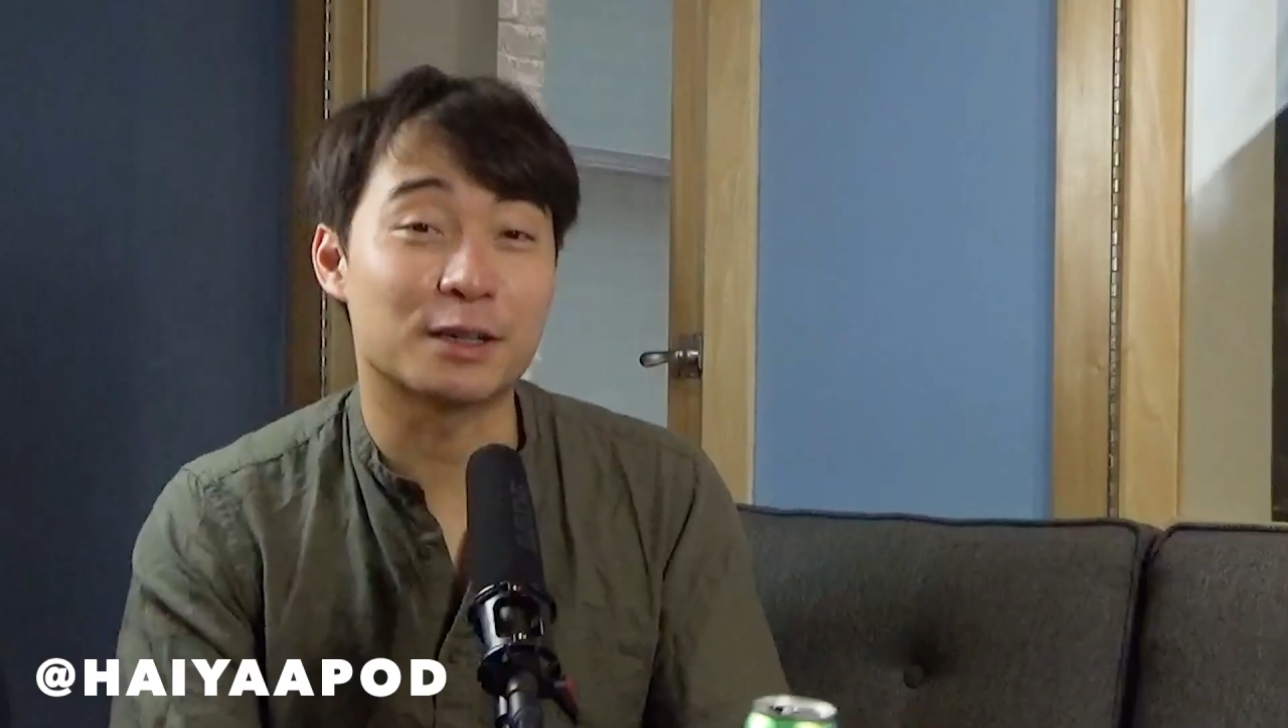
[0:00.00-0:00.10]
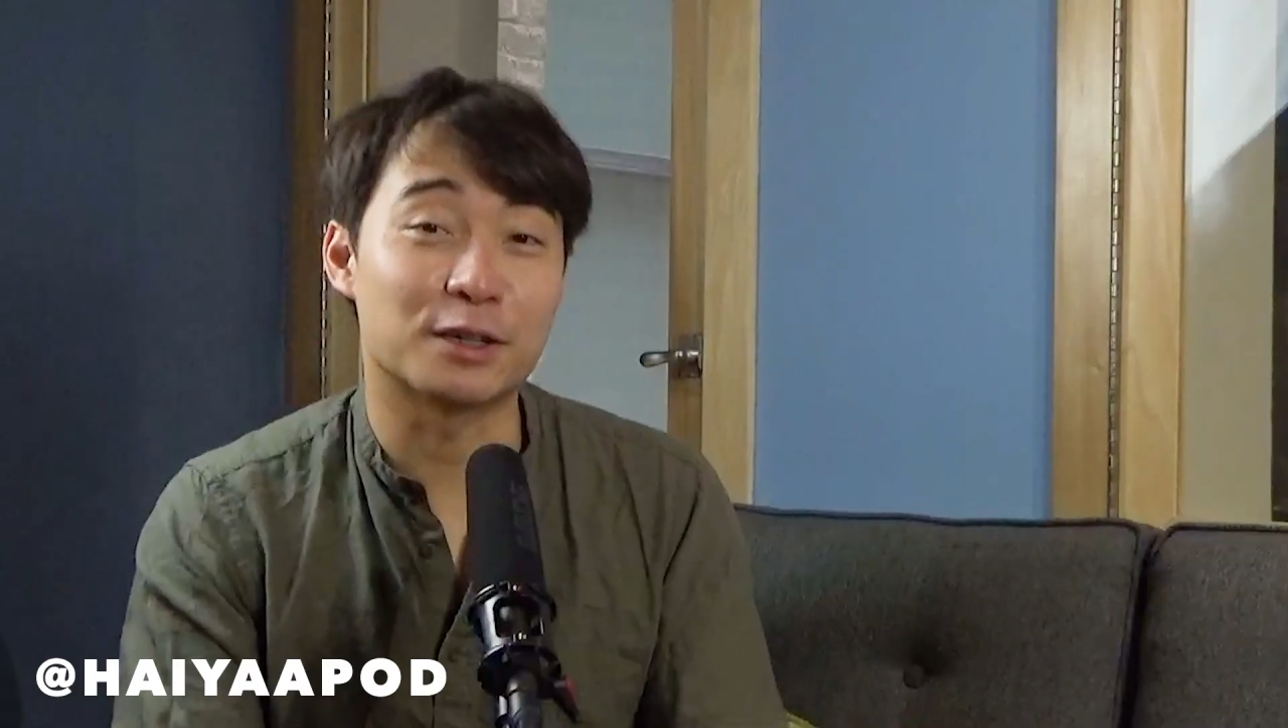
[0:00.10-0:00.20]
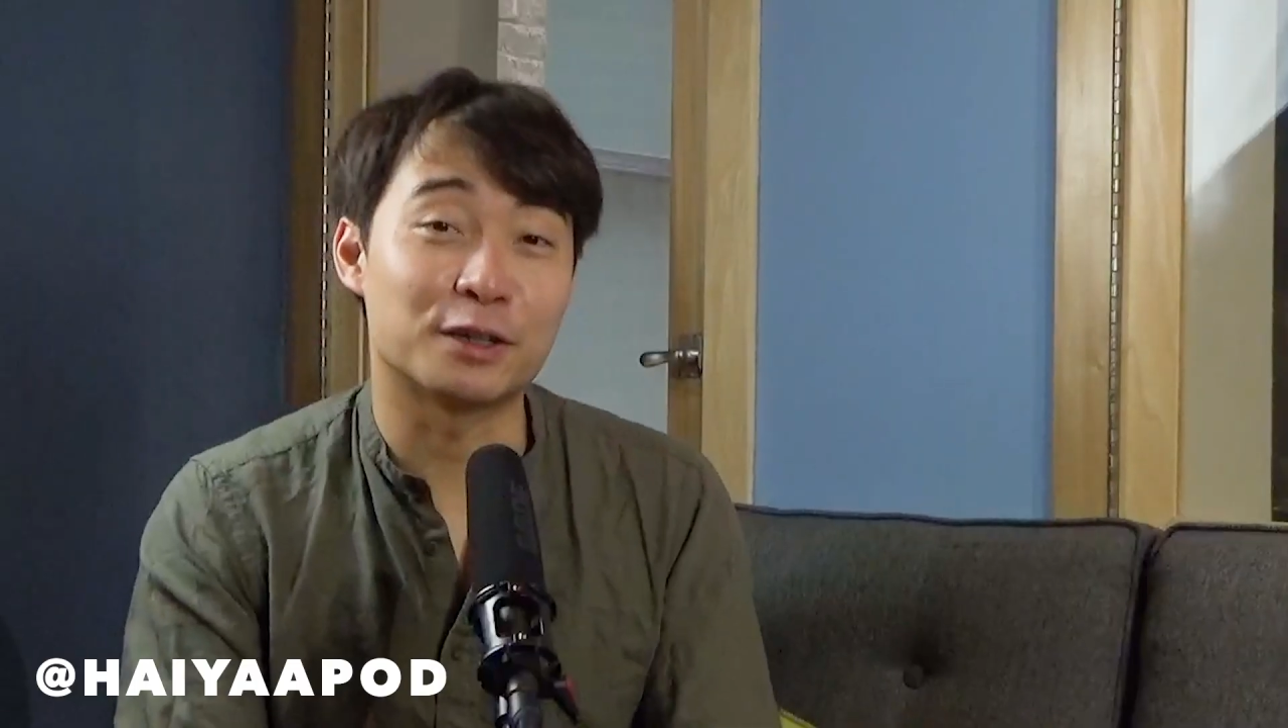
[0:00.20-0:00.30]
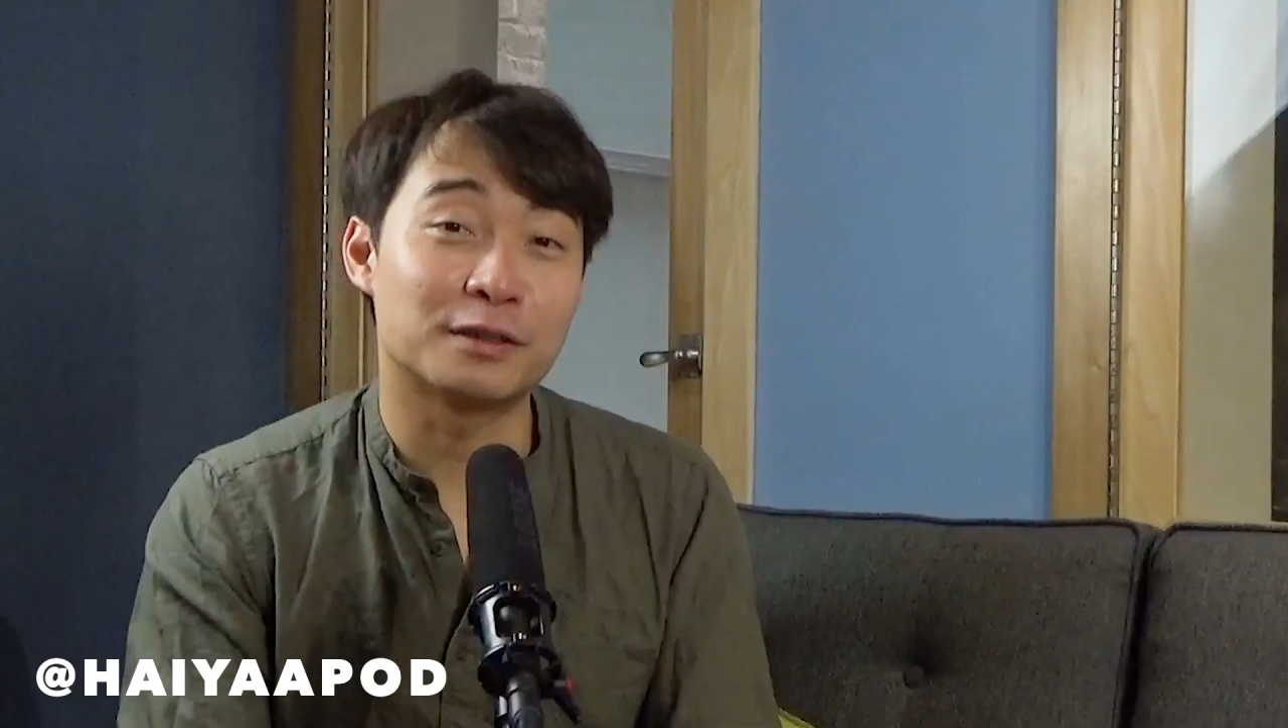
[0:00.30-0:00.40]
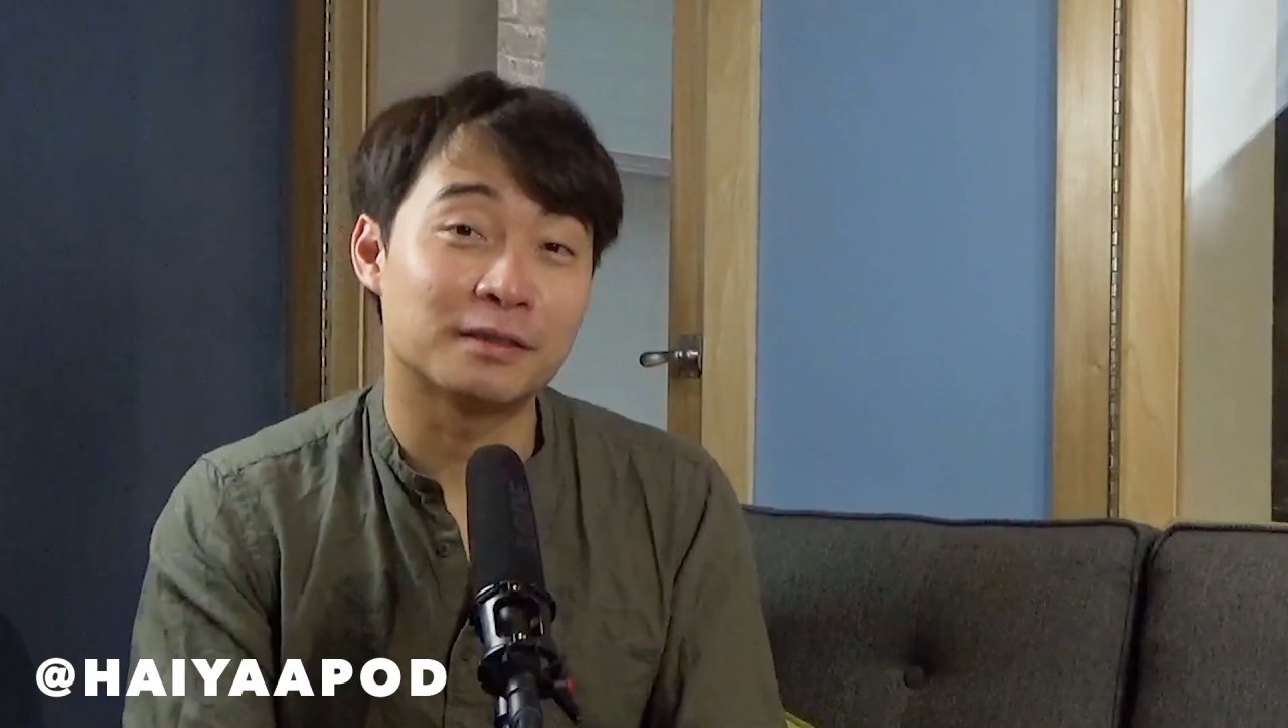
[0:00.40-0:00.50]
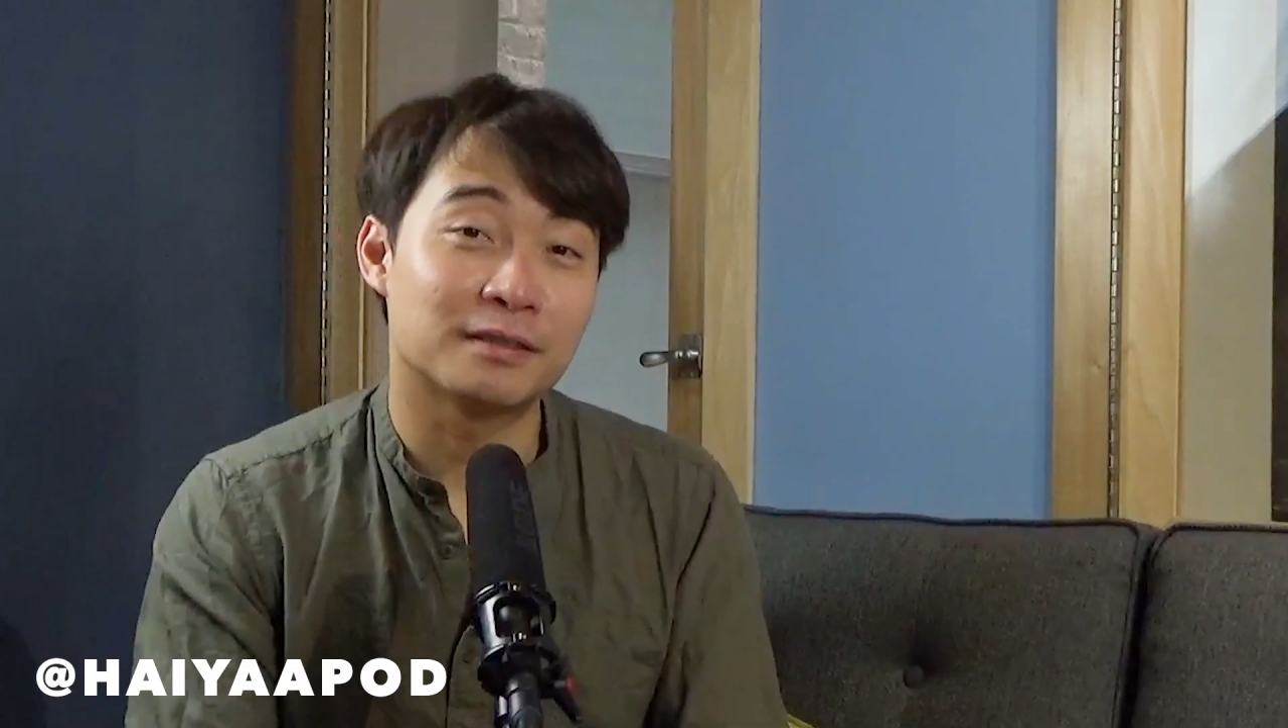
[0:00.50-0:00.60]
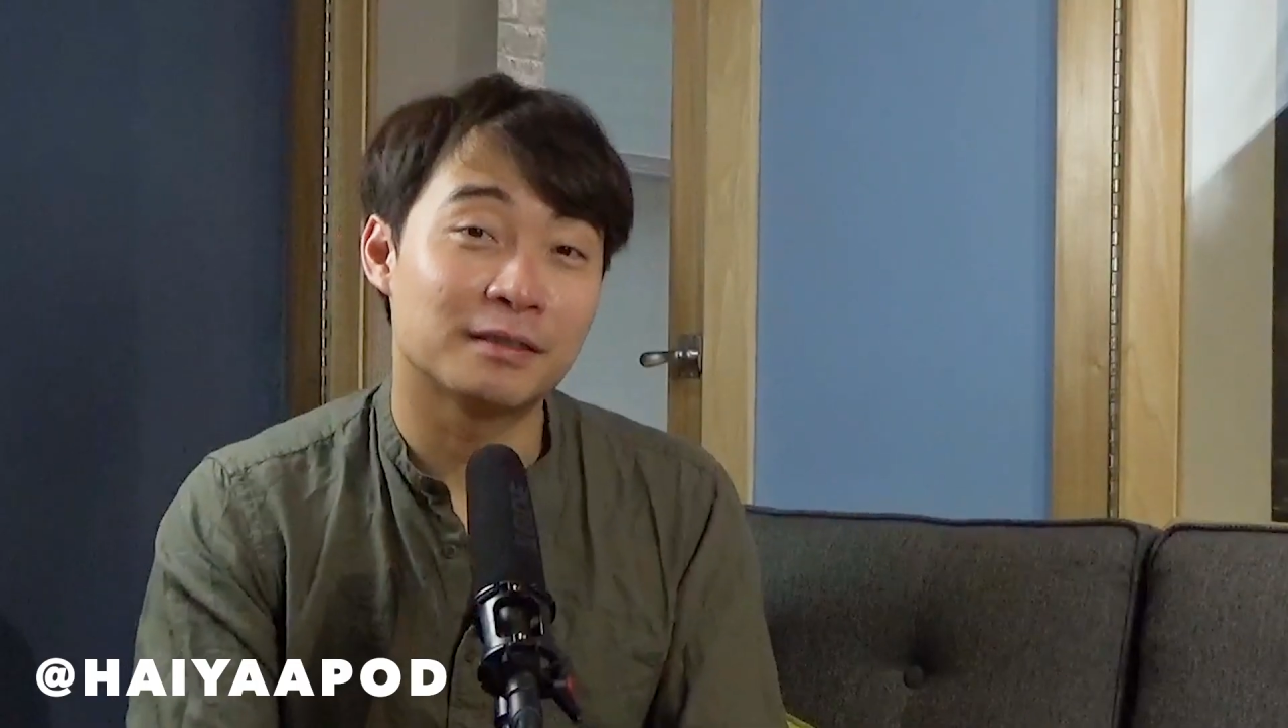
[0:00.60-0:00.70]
been good.